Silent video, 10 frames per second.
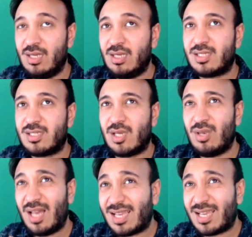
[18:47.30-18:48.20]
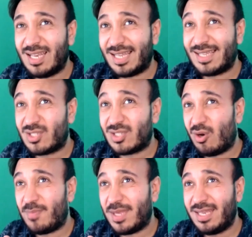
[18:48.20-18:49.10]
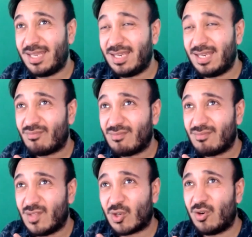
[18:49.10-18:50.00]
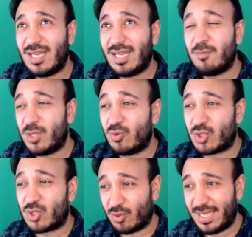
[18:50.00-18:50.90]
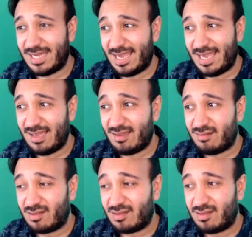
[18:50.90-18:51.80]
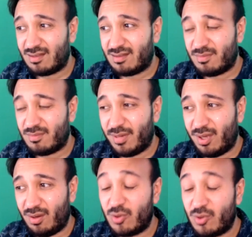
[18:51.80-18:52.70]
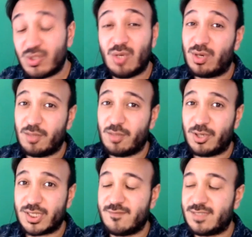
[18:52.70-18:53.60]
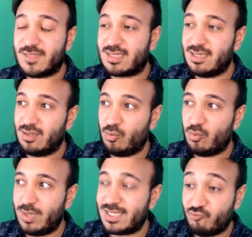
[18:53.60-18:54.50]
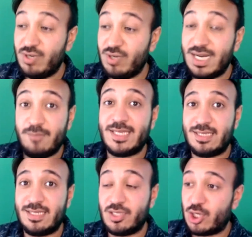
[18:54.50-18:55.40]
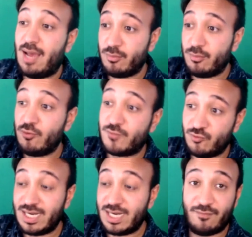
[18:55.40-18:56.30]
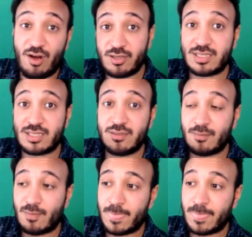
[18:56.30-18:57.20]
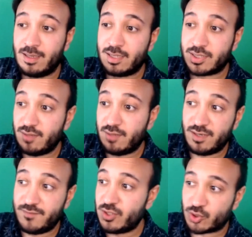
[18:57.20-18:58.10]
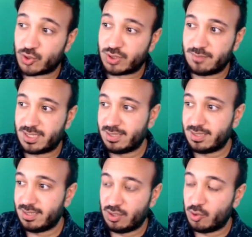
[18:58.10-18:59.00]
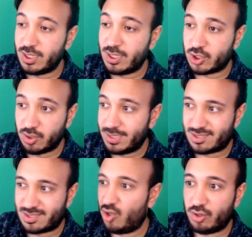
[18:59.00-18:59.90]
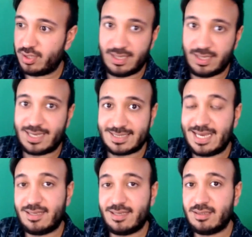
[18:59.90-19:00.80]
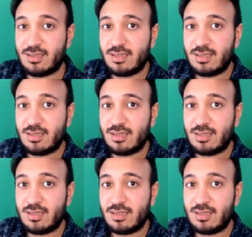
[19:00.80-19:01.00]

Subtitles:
So luckily, it's not got any abuse on there yet. But also one of the positives is that when it's really busy, the chat moves really fast. So even if you saw something that annoyed you, it's gone in like a second.